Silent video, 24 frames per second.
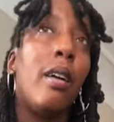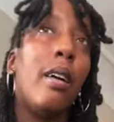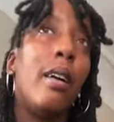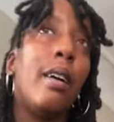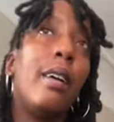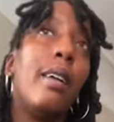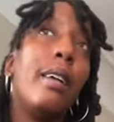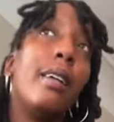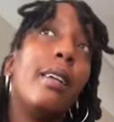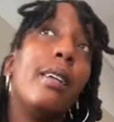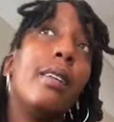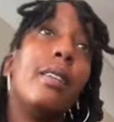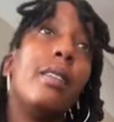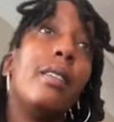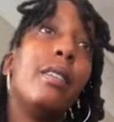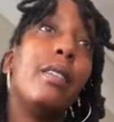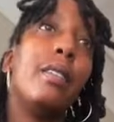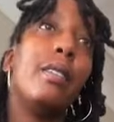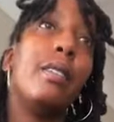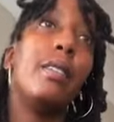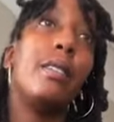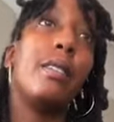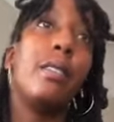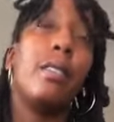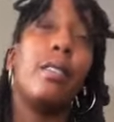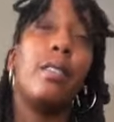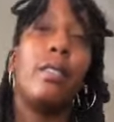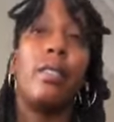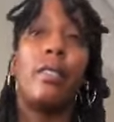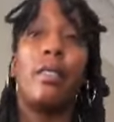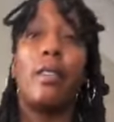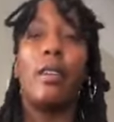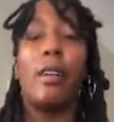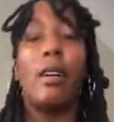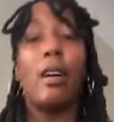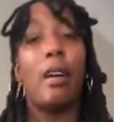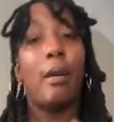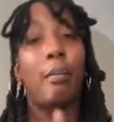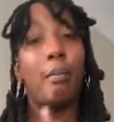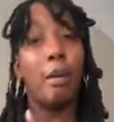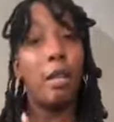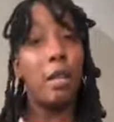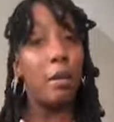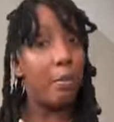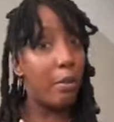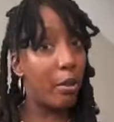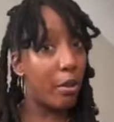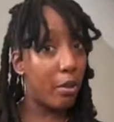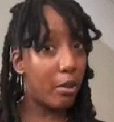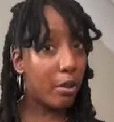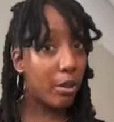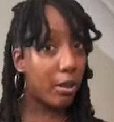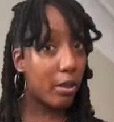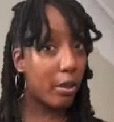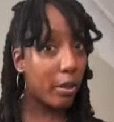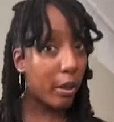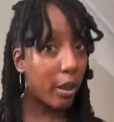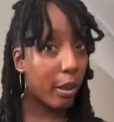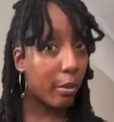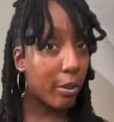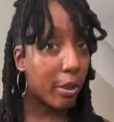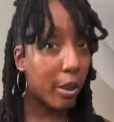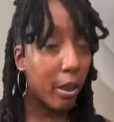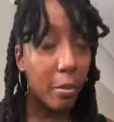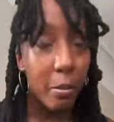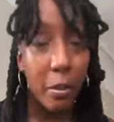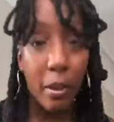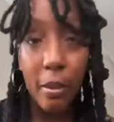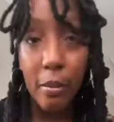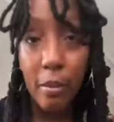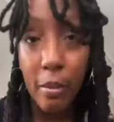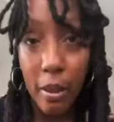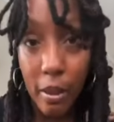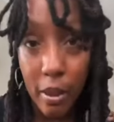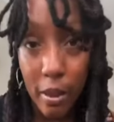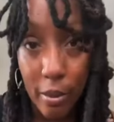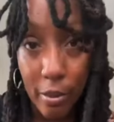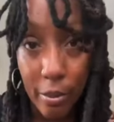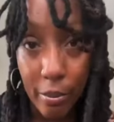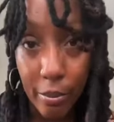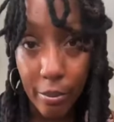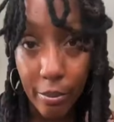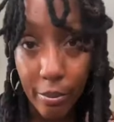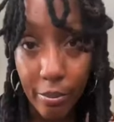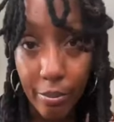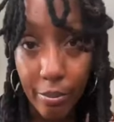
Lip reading: And me personally, I'm talking about me,